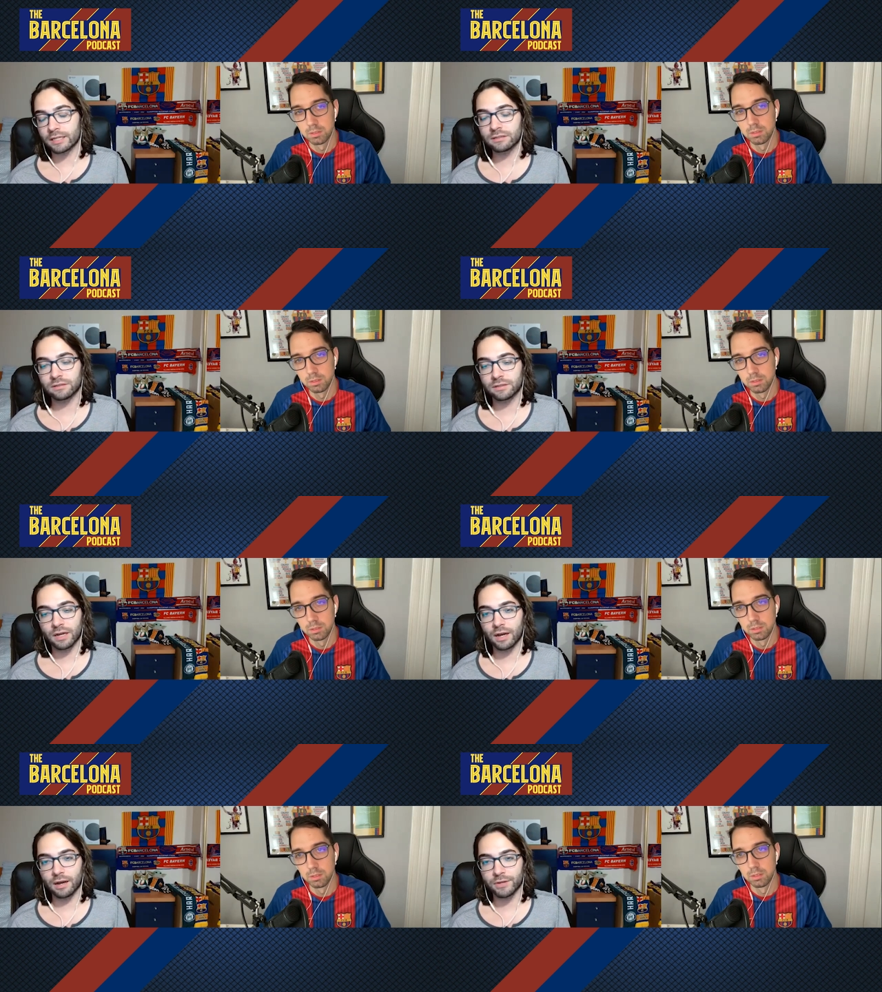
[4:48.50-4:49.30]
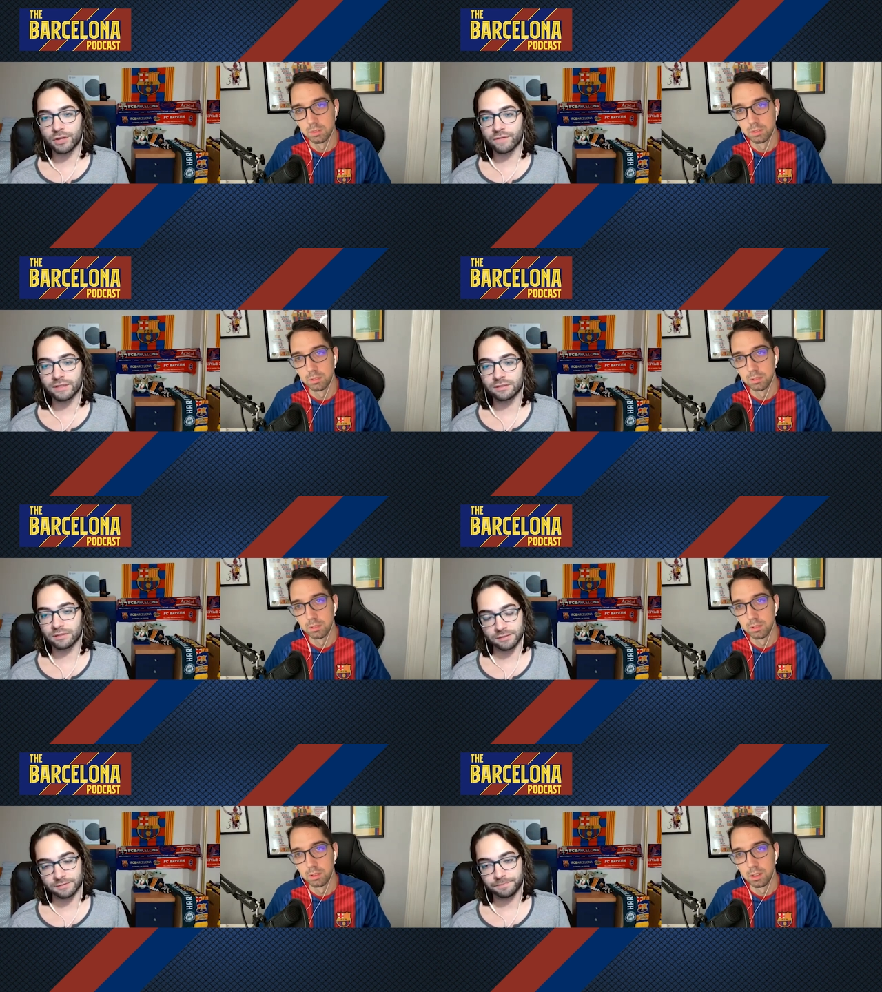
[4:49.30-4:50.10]
Speaker 1: against um,
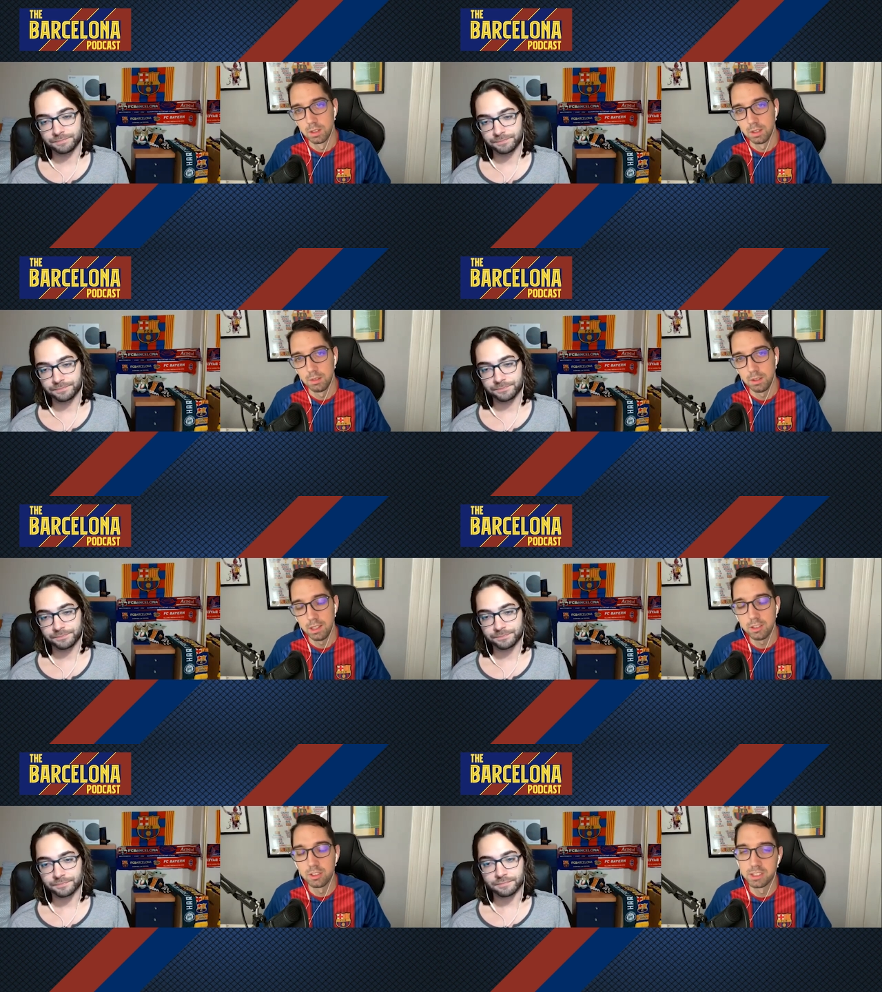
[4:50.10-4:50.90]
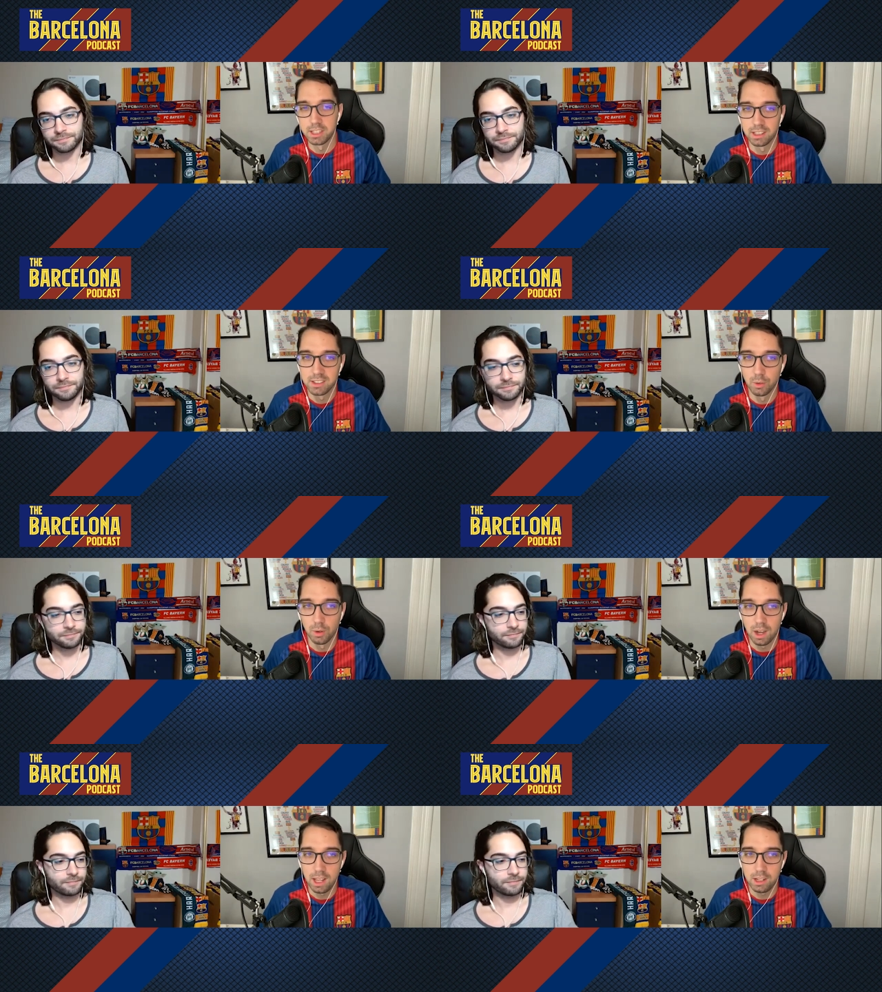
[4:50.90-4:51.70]
Juventus.
Speaker 2: Interesting.
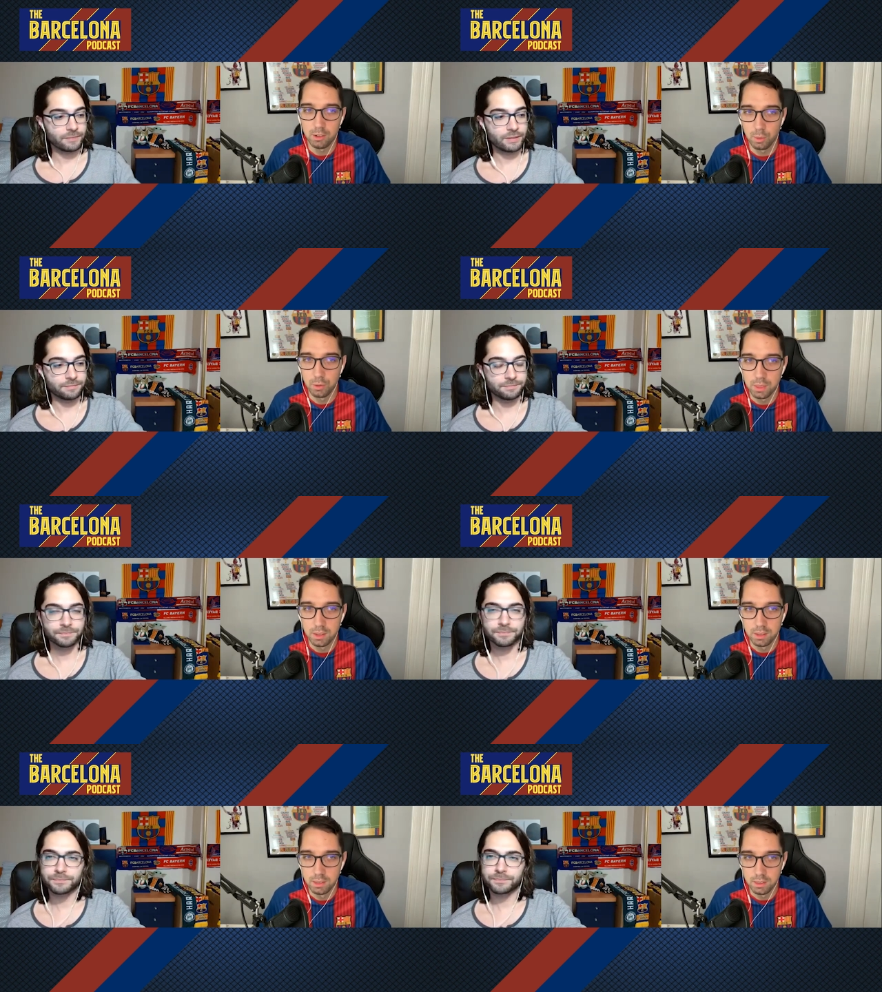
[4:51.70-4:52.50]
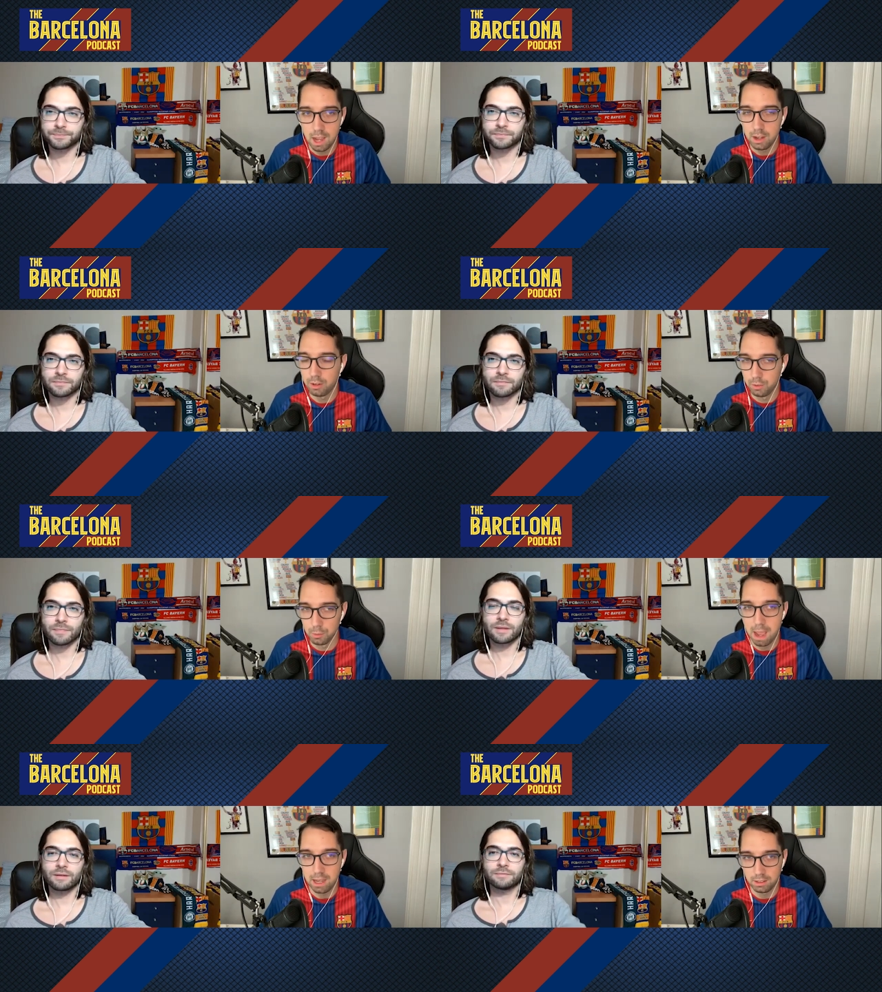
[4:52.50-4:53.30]
So I agree with in I agree with
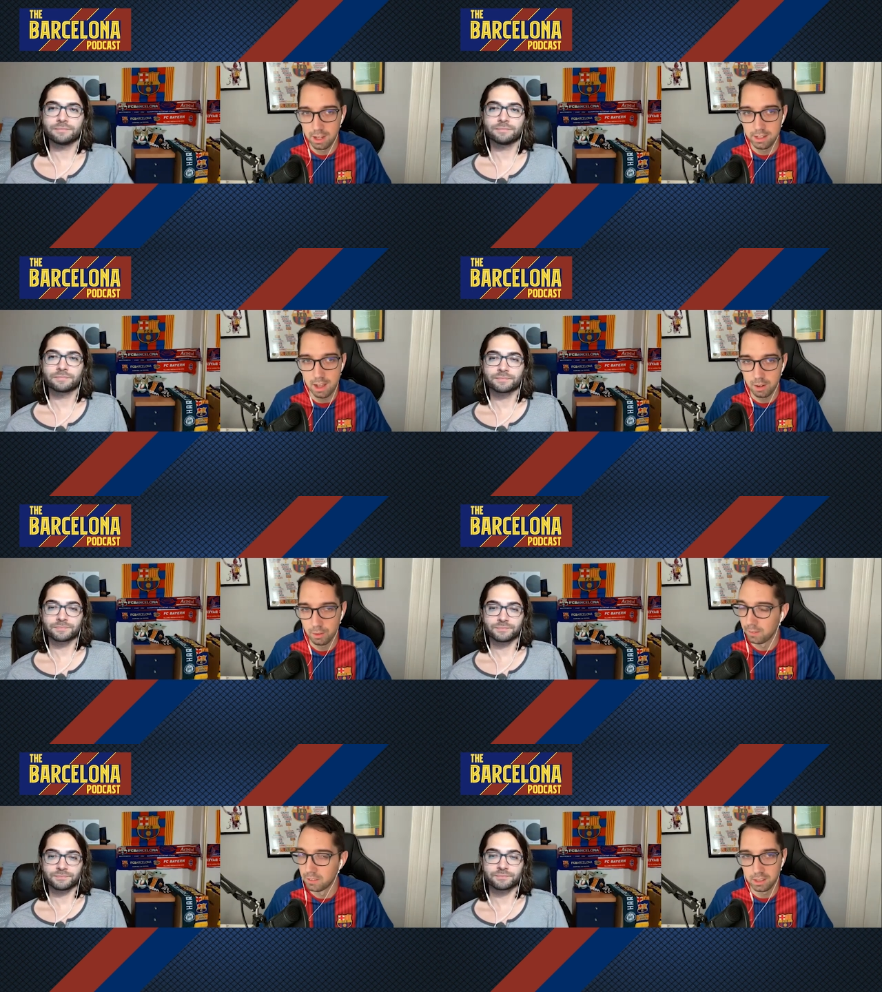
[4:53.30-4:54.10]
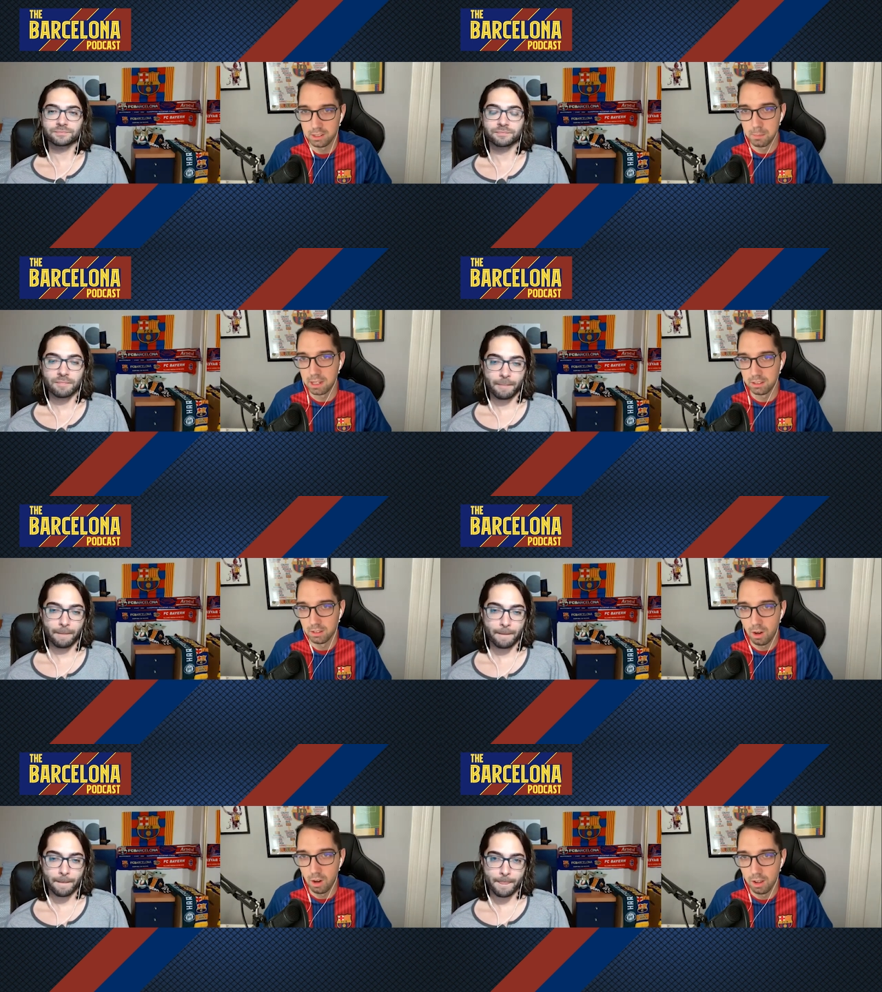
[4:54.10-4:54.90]
your back line. I don't think there's any debate
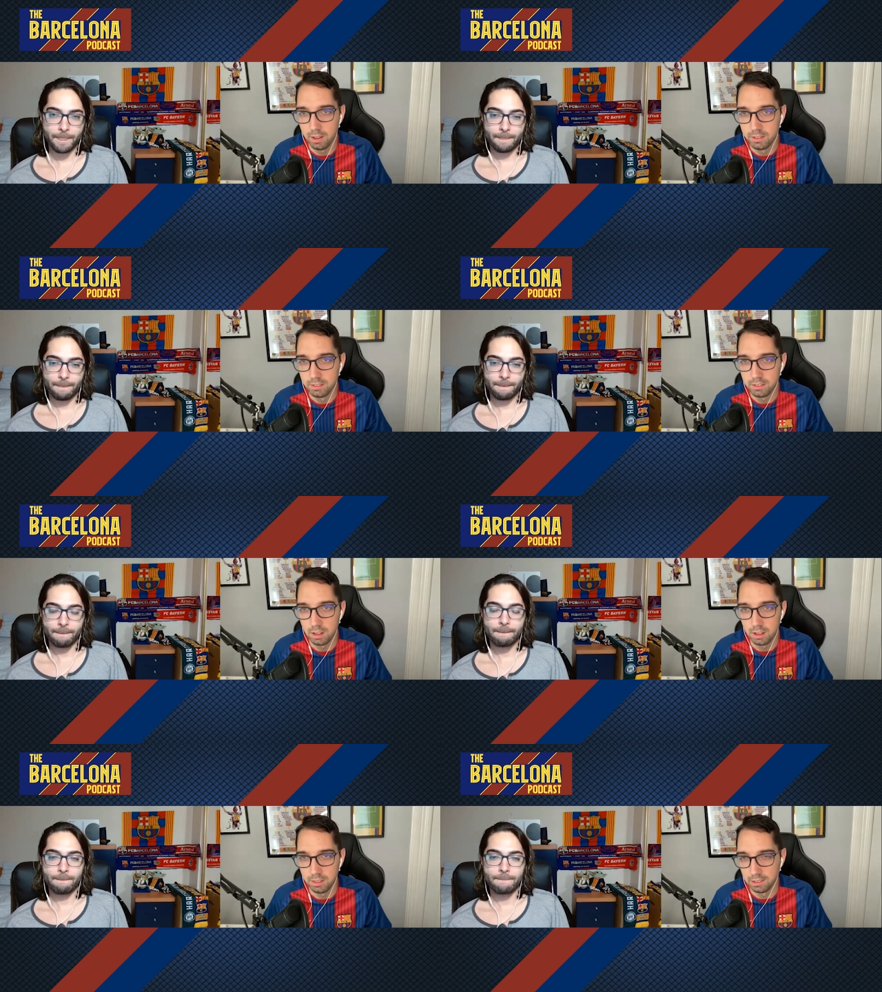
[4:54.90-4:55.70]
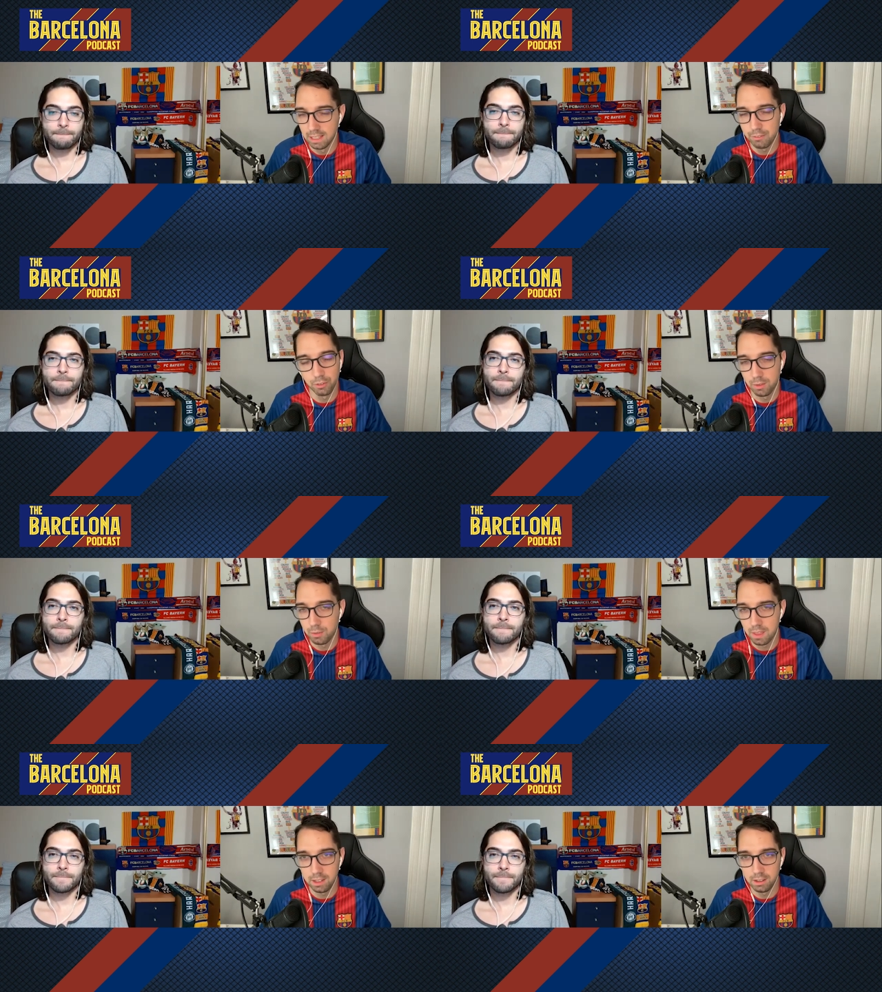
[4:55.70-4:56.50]
on the
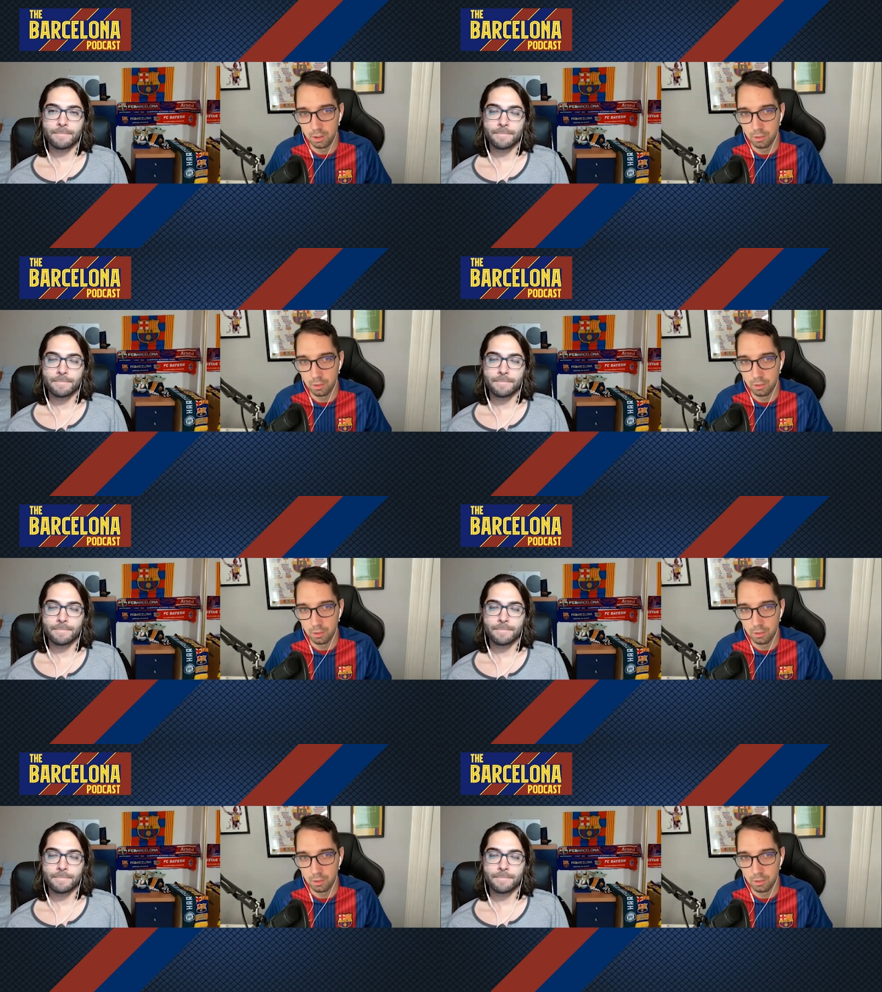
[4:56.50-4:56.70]
left-footed thing.